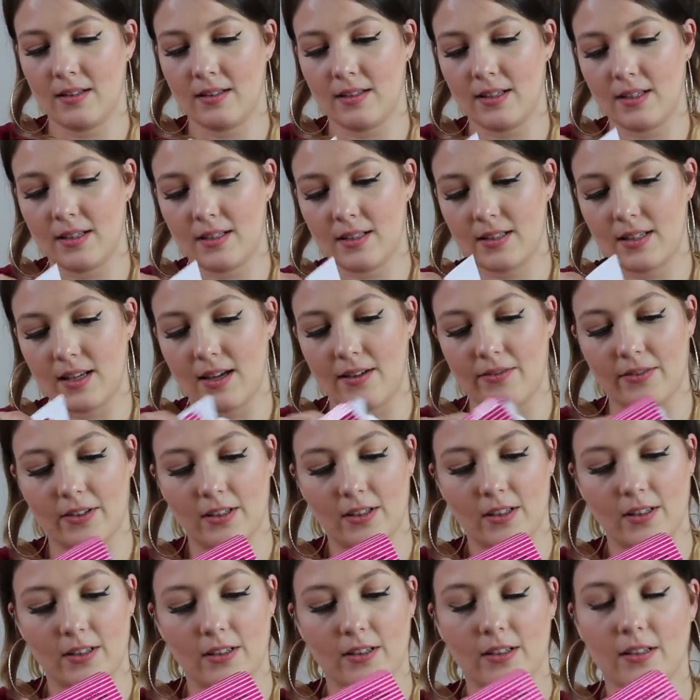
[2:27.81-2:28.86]
Let's have a
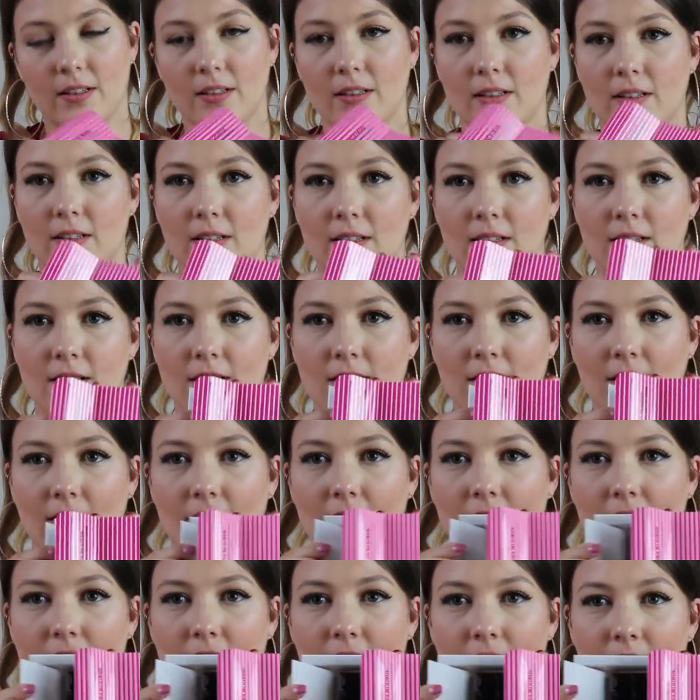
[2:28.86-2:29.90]
look. So,
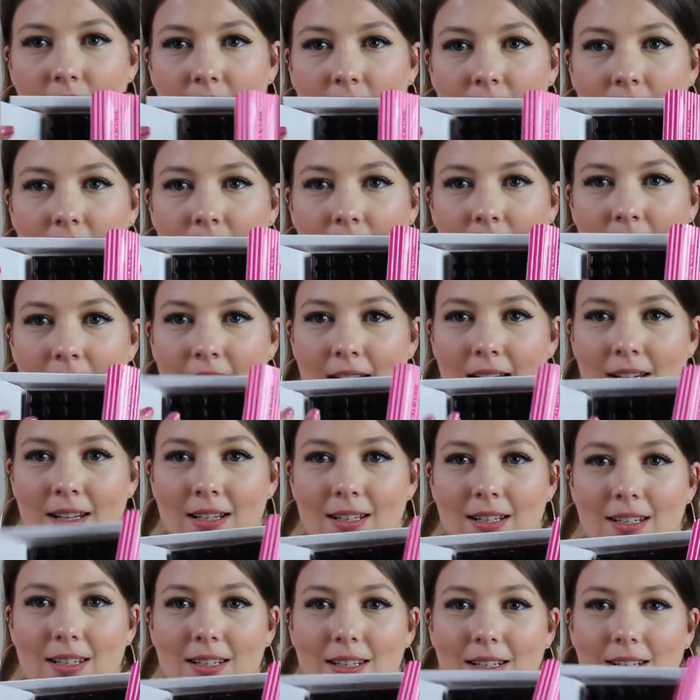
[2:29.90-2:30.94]

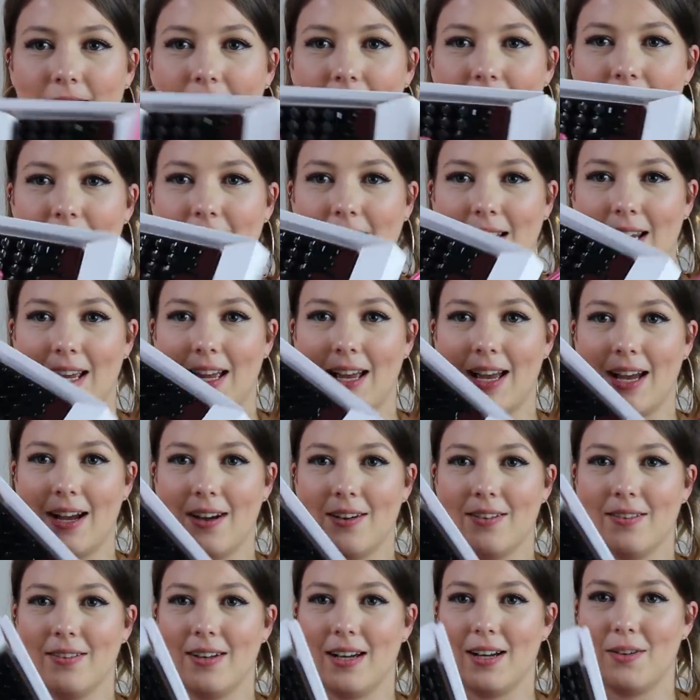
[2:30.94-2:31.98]
sliding
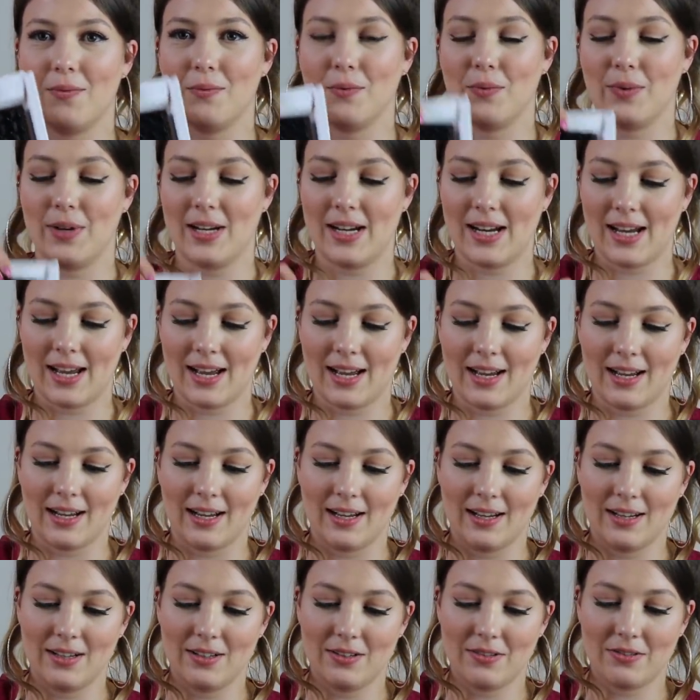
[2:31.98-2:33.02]
out, and we
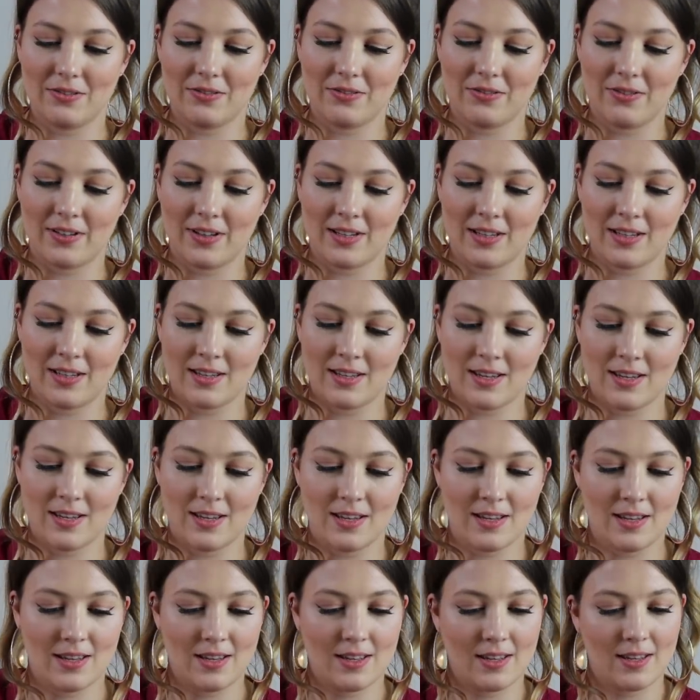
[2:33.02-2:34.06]
have
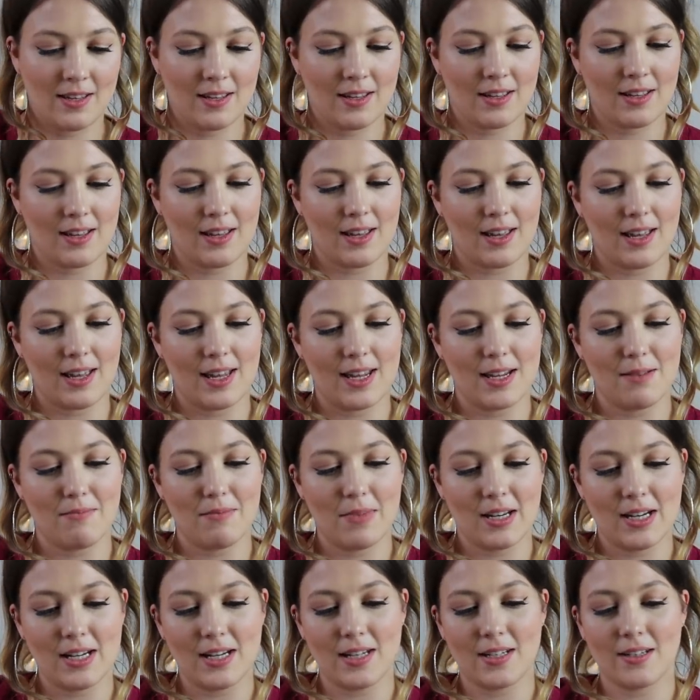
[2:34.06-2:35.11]
a
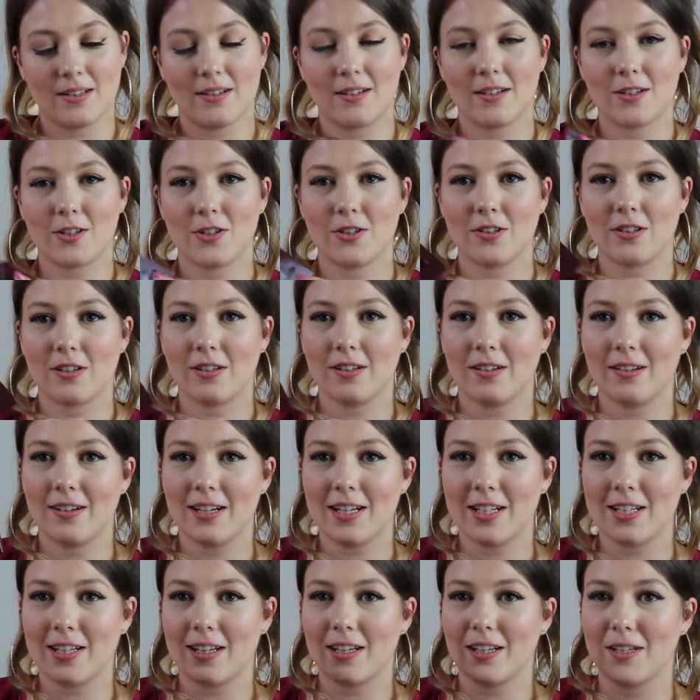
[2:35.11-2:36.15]
mini dark chocolate
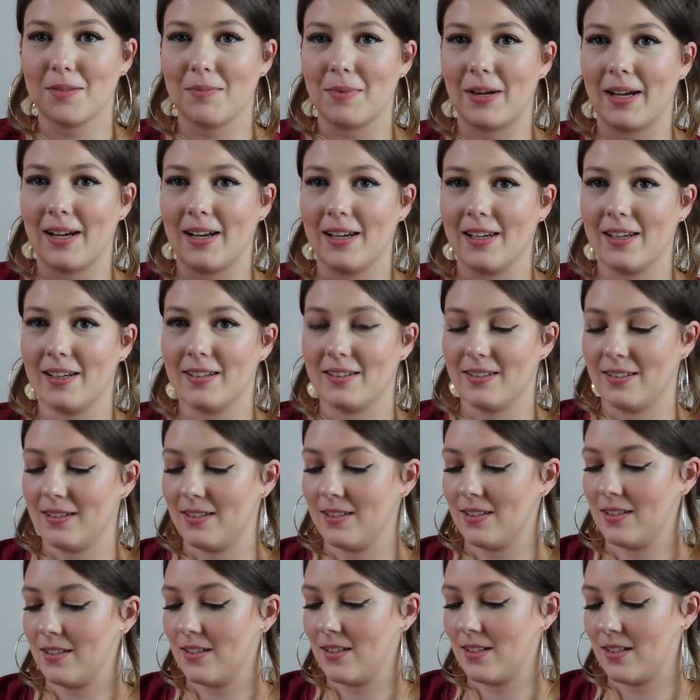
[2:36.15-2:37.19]
eyeshadow palette.
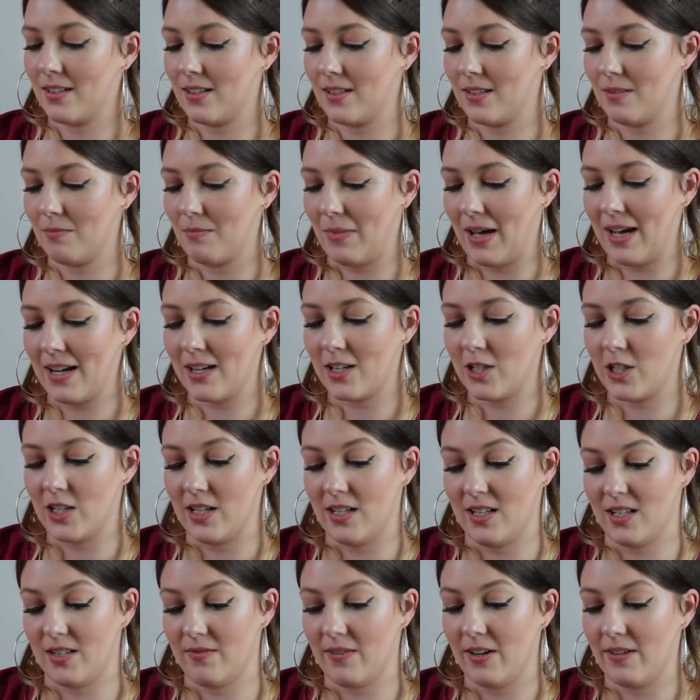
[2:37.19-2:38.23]

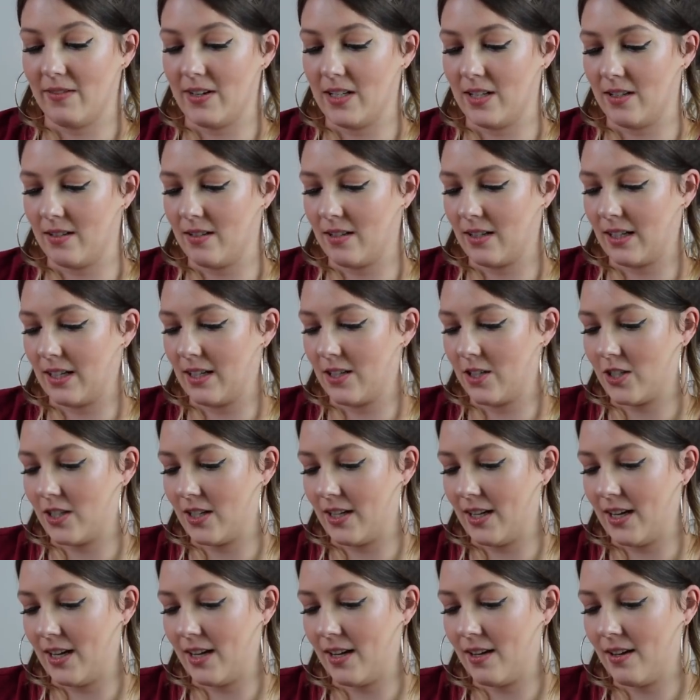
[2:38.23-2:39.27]
Packaging is very dark,
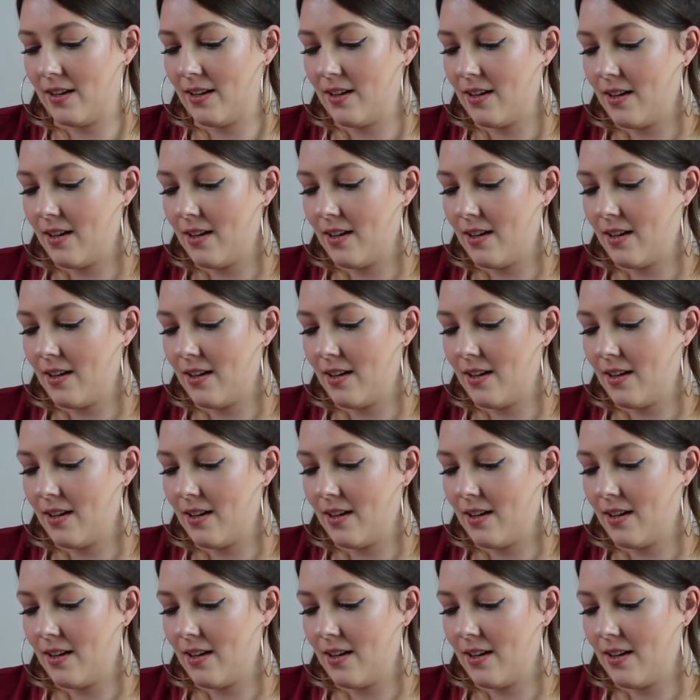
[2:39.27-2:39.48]
actually.